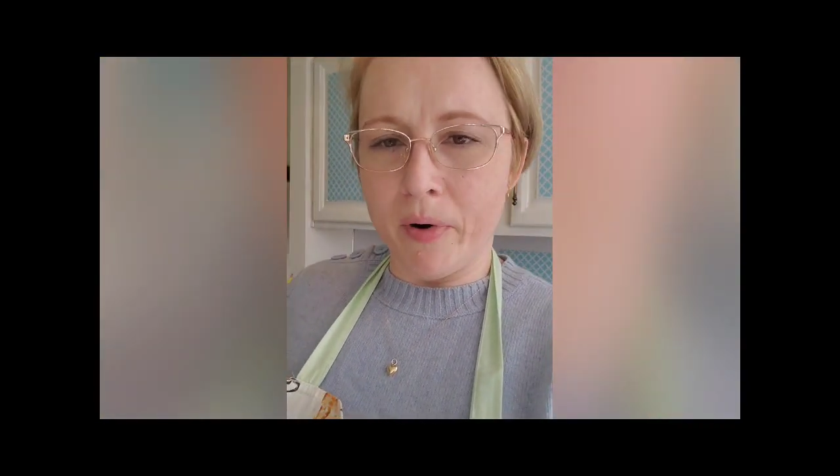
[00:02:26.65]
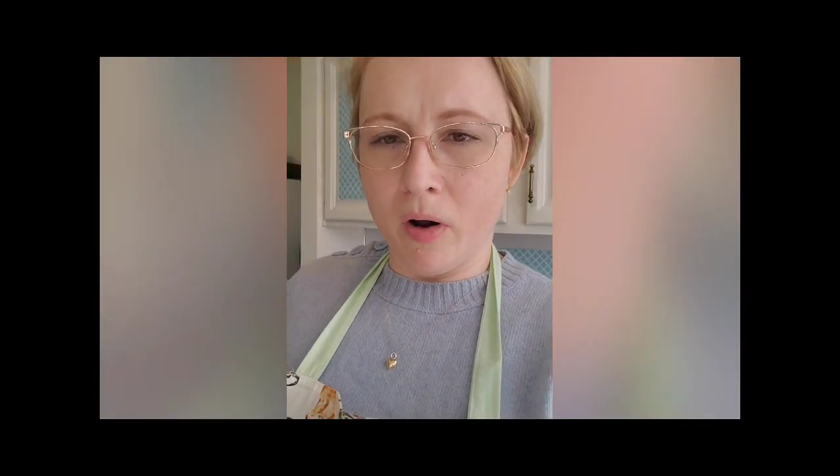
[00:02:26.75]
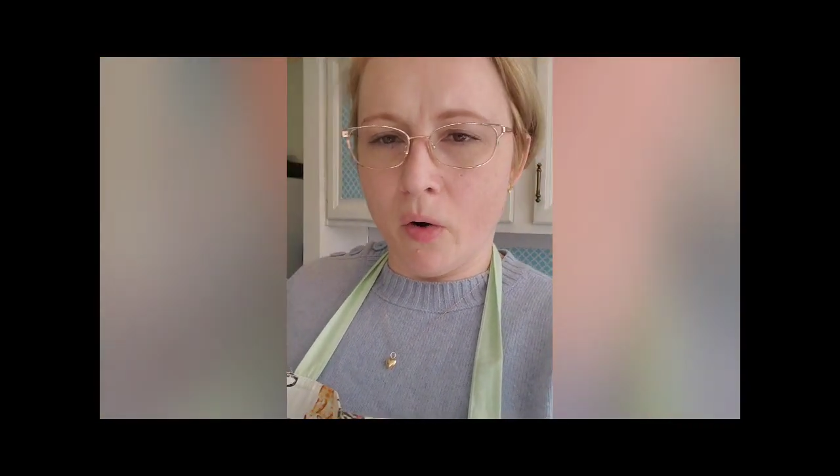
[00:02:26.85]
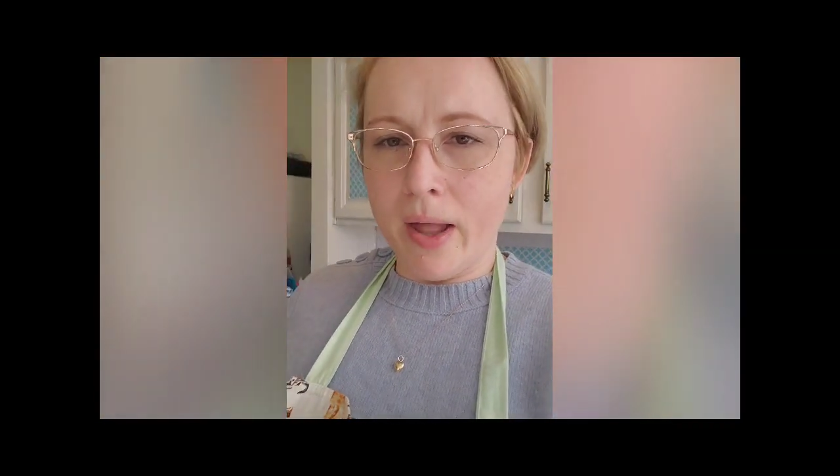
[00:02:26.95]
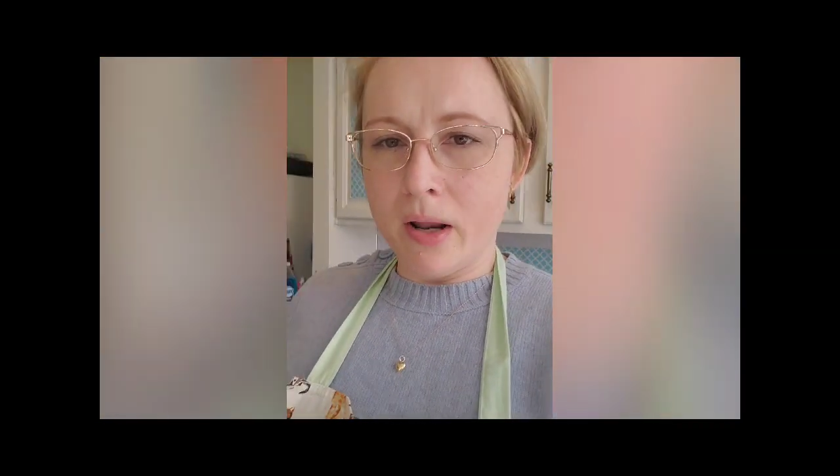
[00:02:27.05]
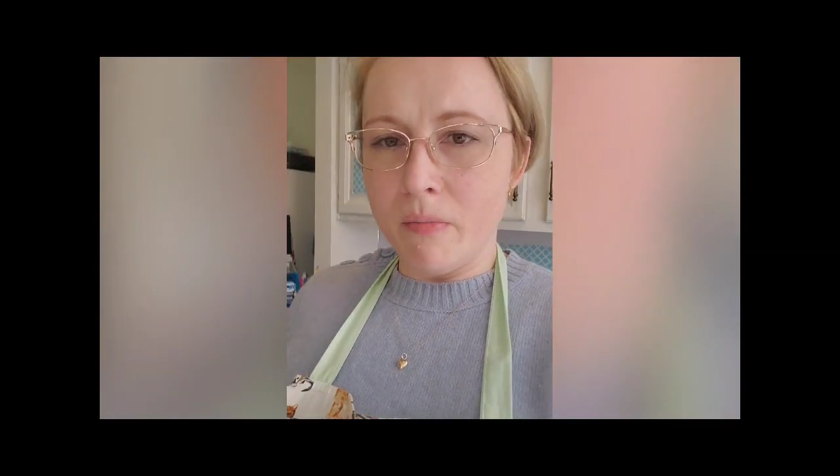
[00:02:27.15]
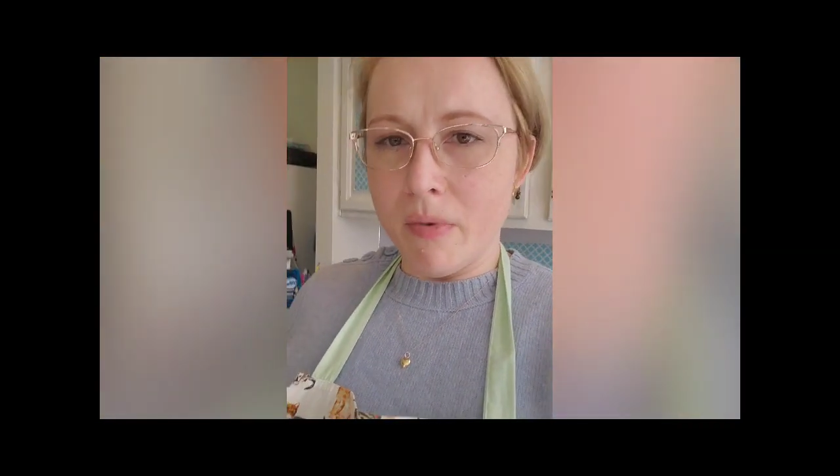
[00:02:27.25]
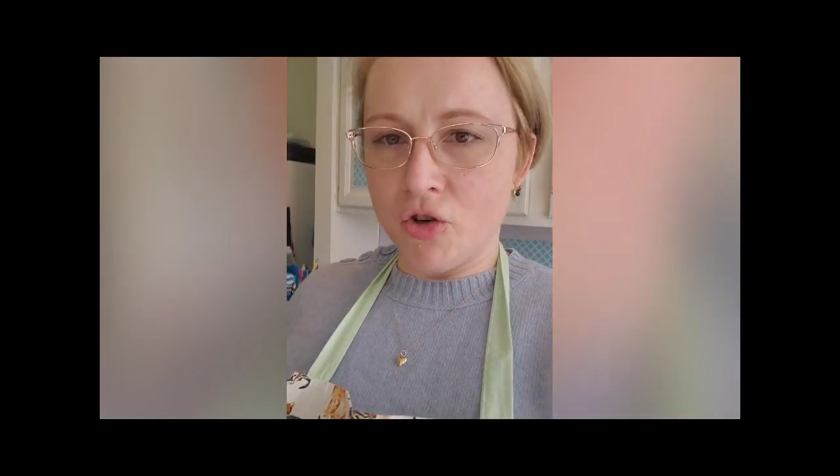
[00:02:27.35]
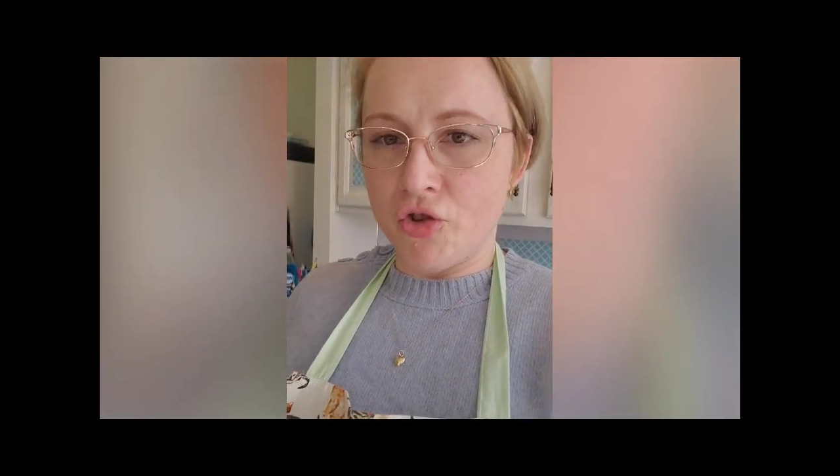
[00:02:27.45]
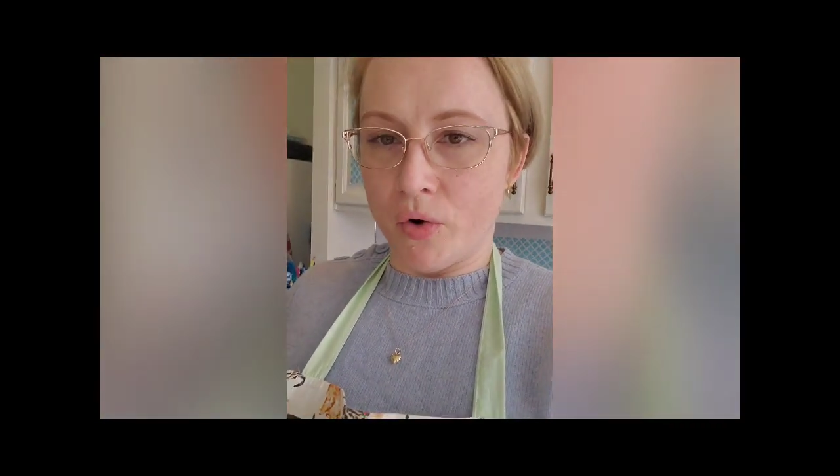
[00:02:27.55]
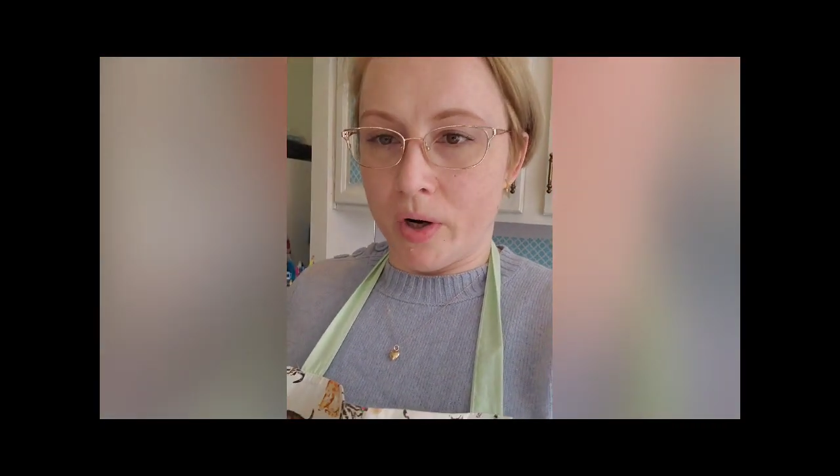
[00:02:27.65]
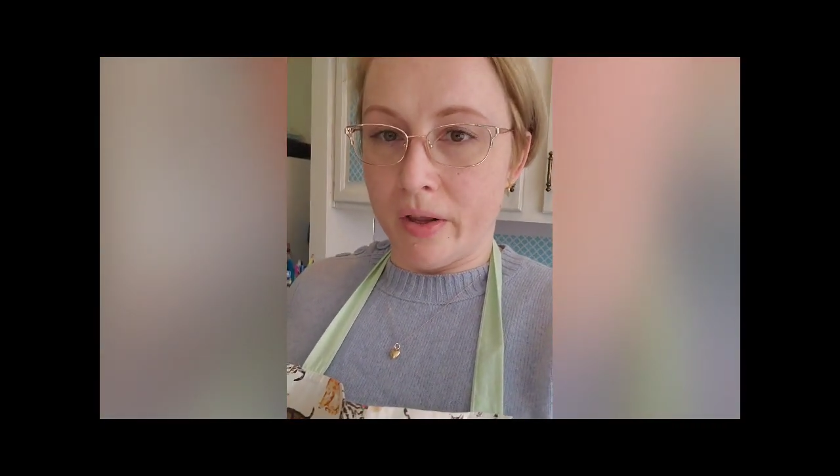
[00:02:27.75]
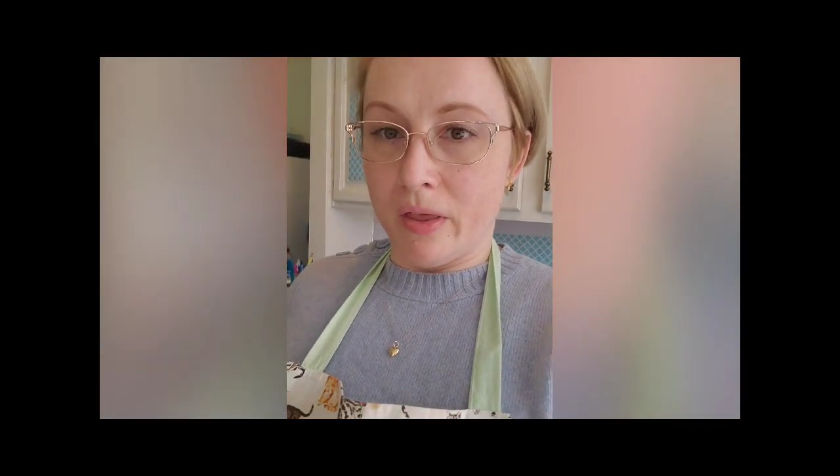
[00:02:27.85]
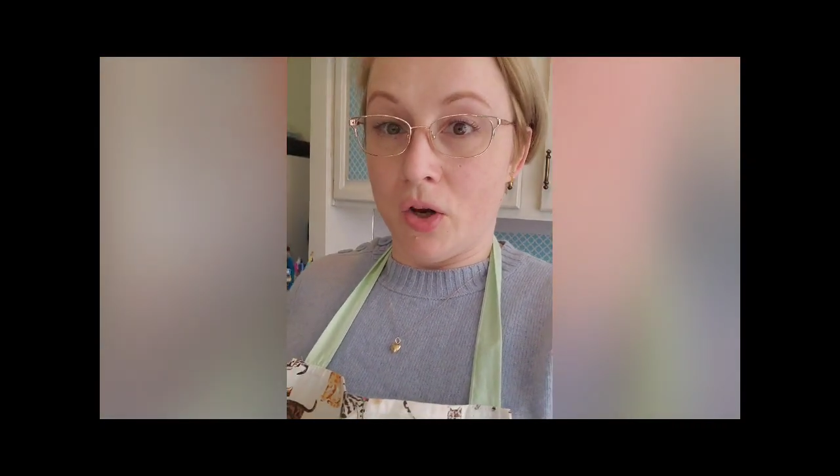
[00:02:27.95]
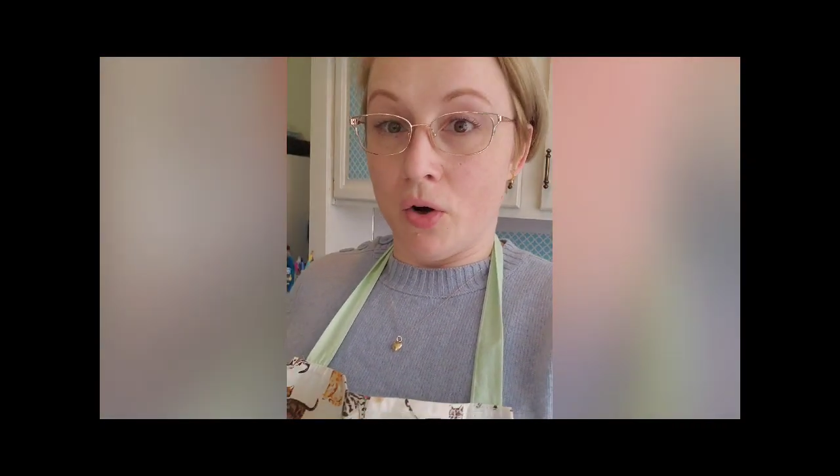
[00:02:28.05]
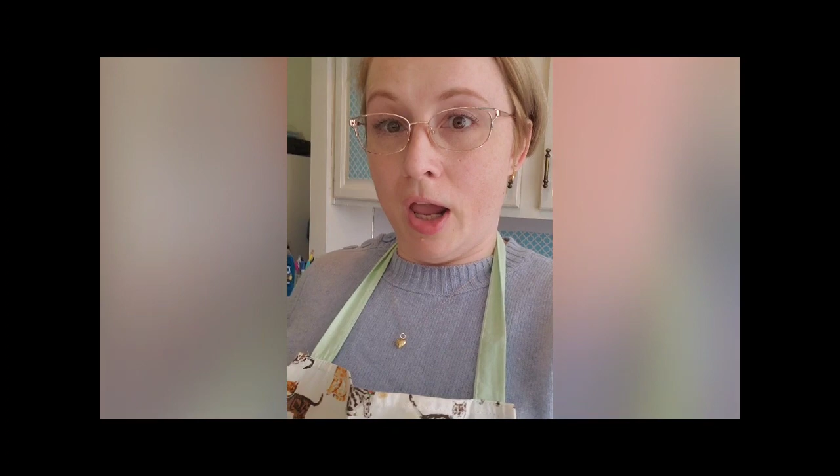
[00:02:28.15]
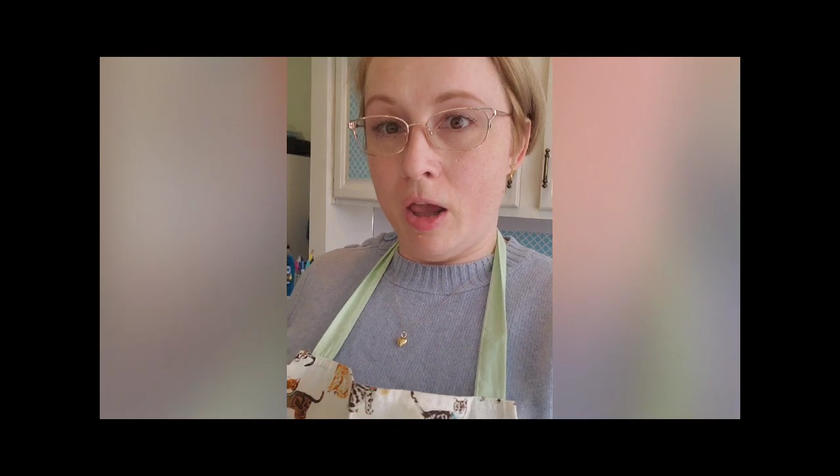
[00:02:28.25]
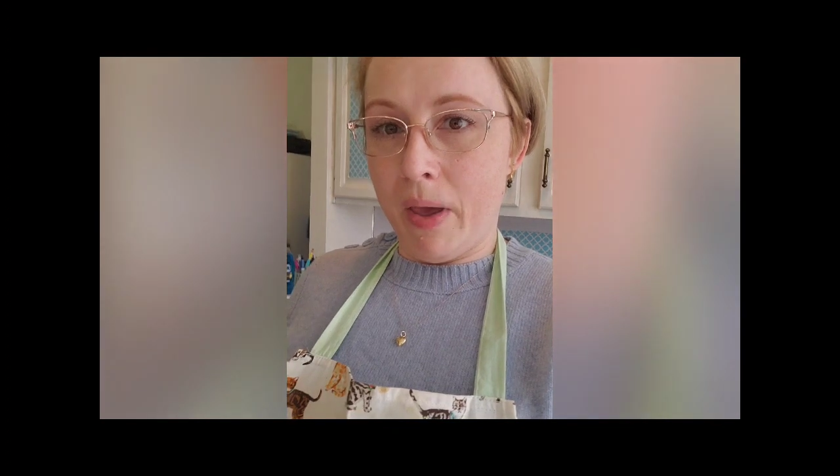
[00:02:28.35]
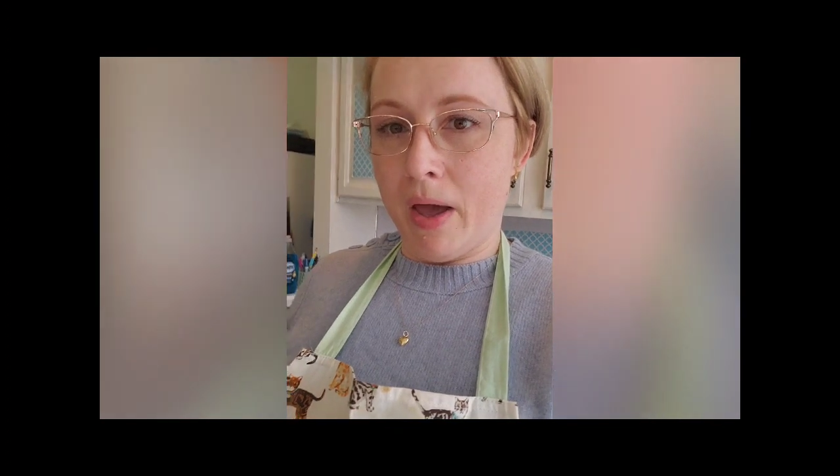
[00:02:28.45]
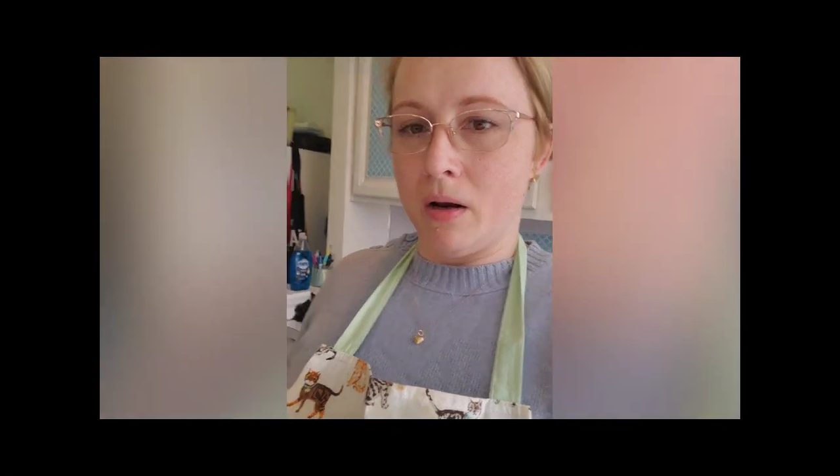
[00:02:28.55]
go ahead and make sure that your cake
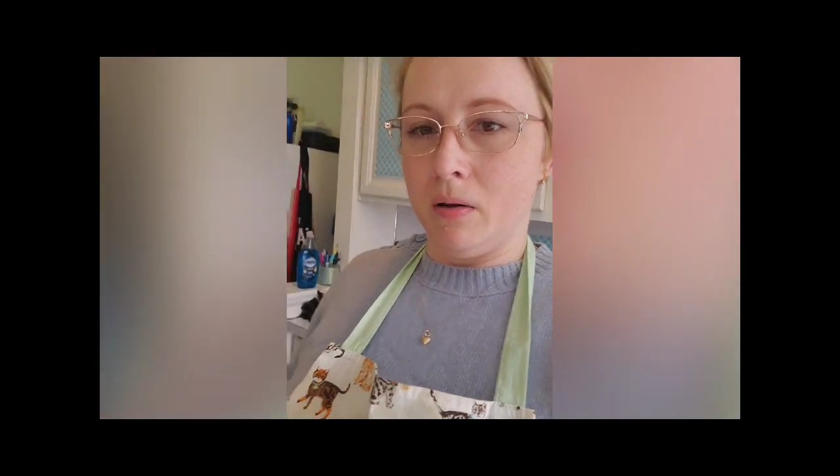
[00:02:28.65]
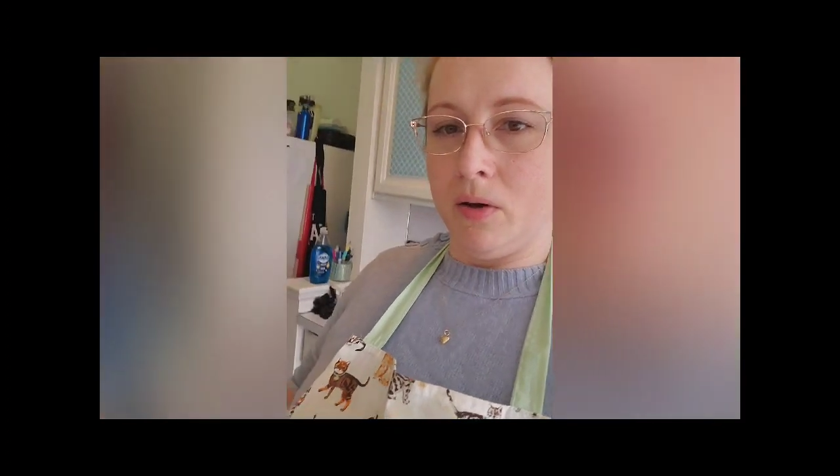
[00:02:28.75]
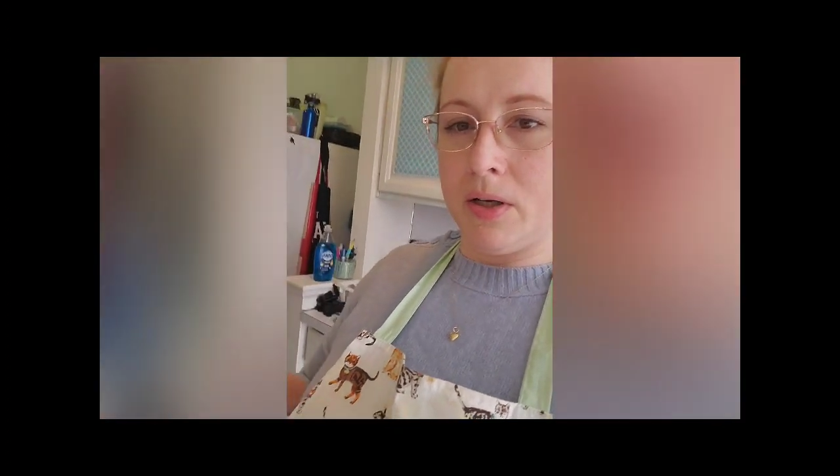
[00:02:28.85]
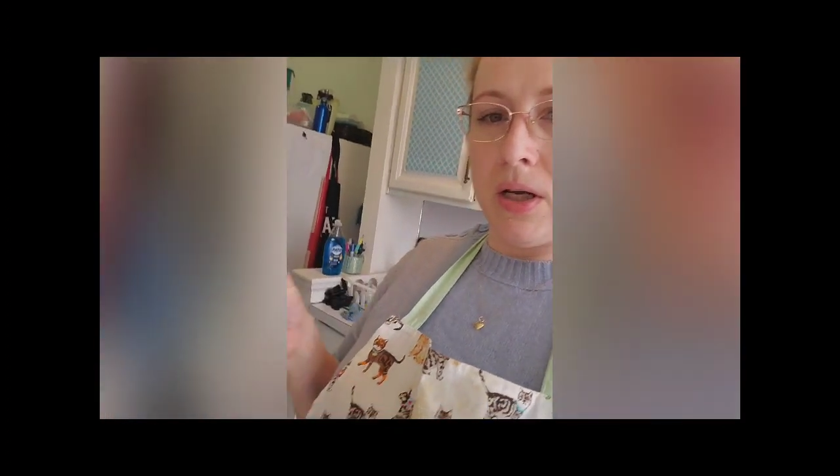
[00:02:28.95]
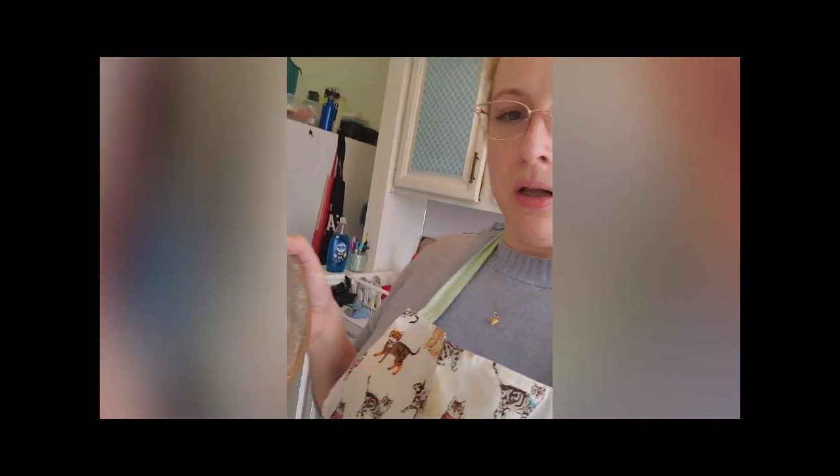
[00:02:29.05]
pan looks a